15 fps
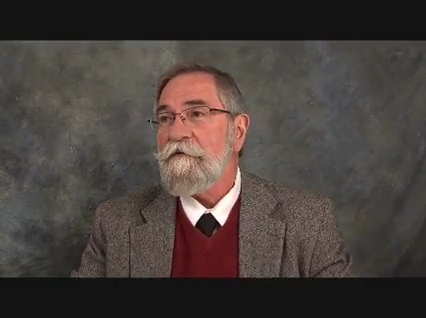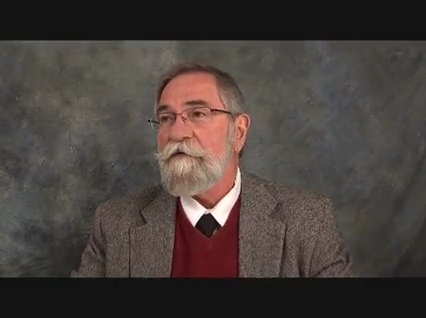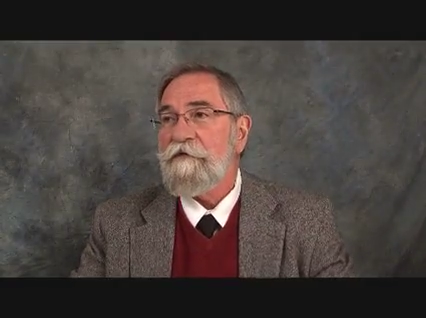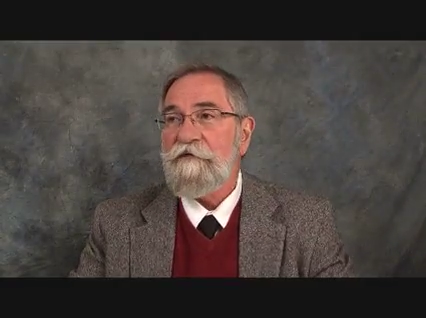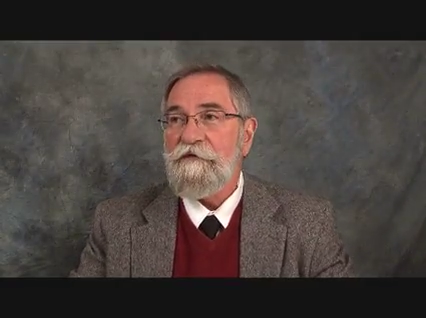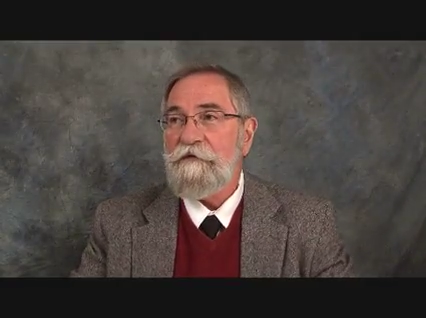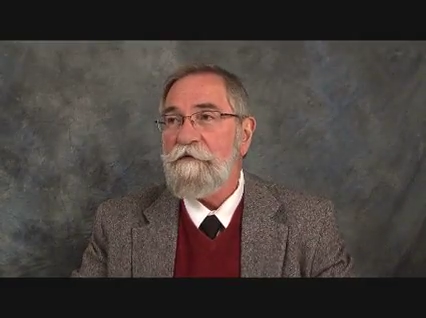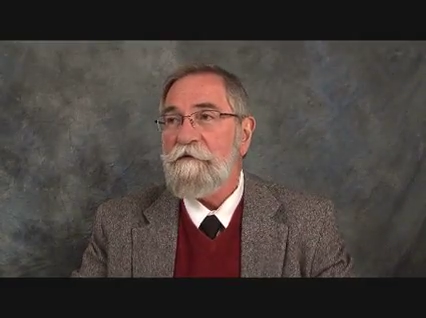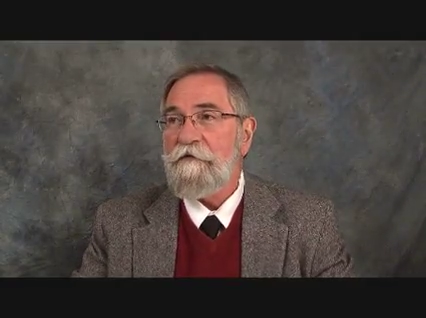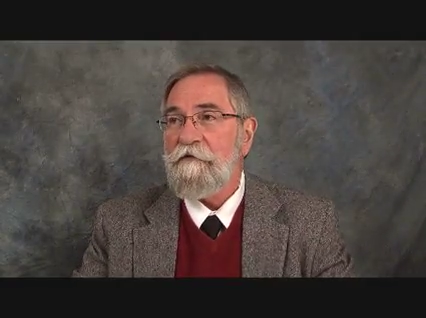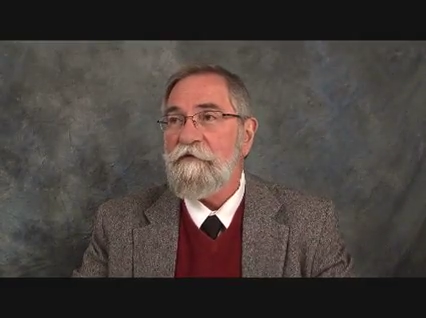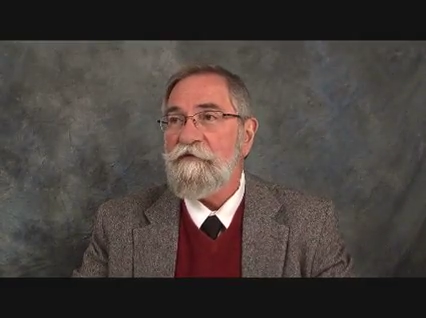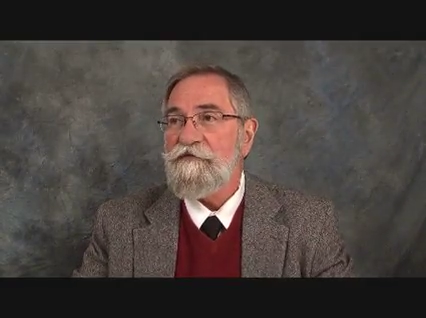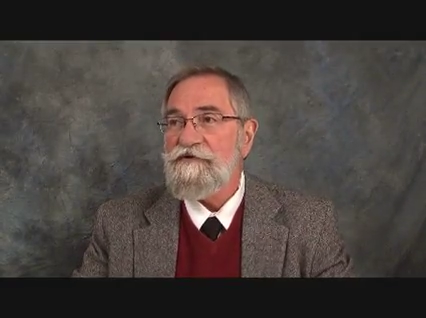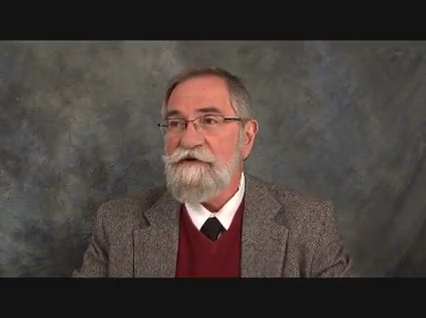the
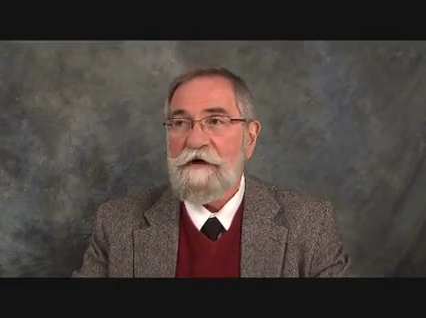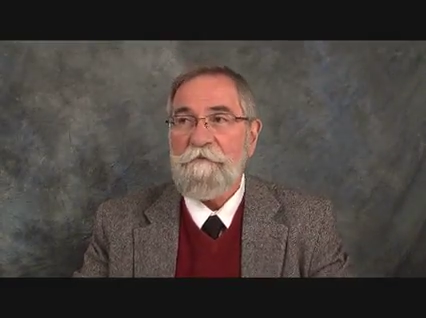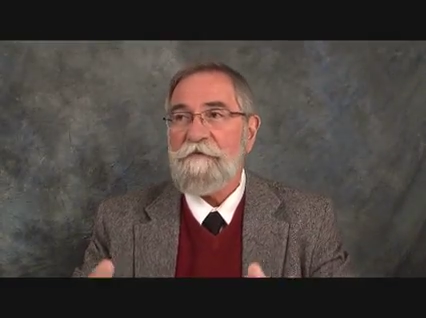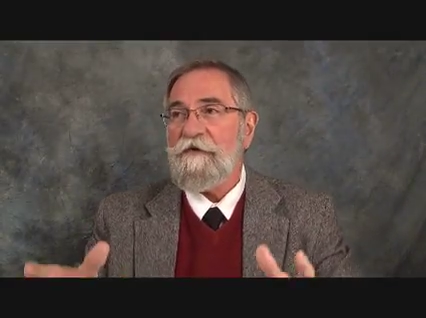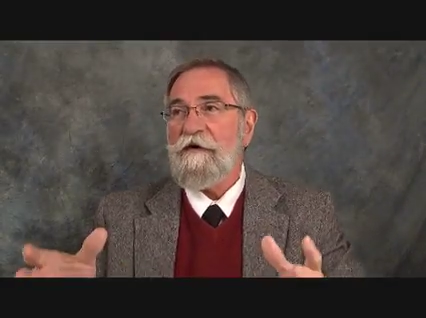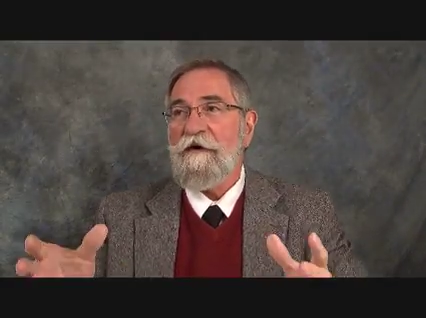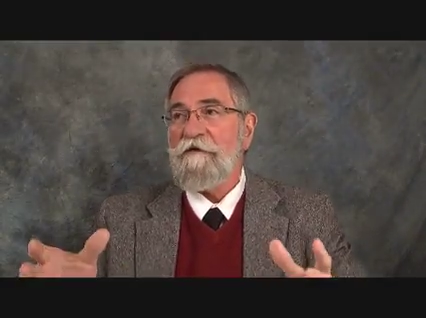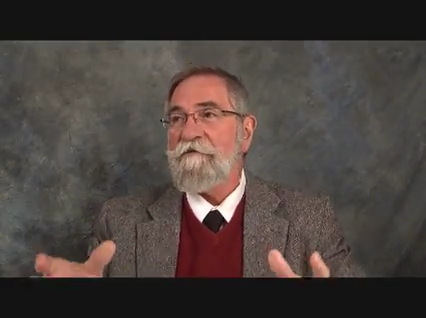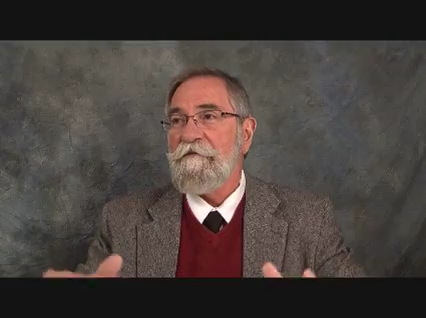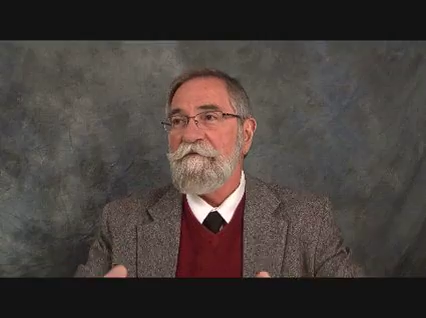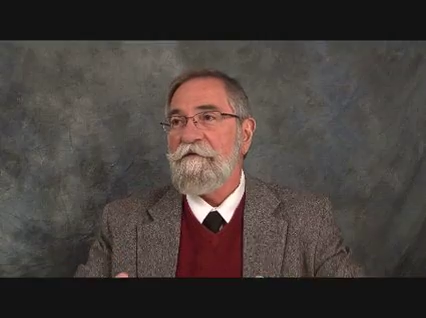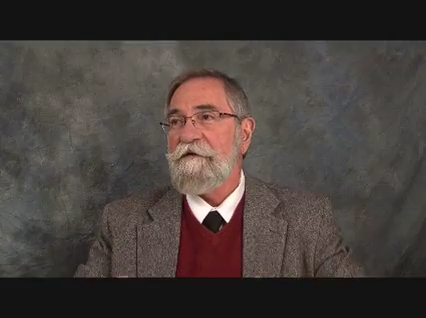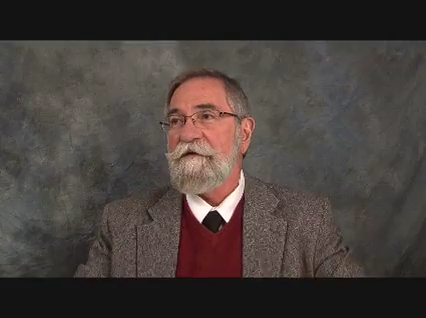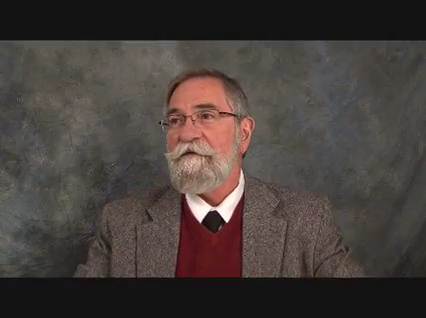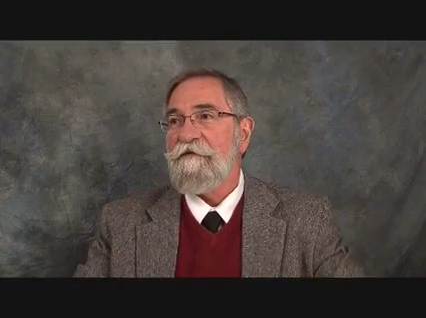students jumped off
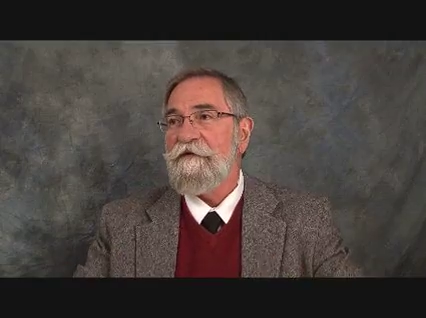of the,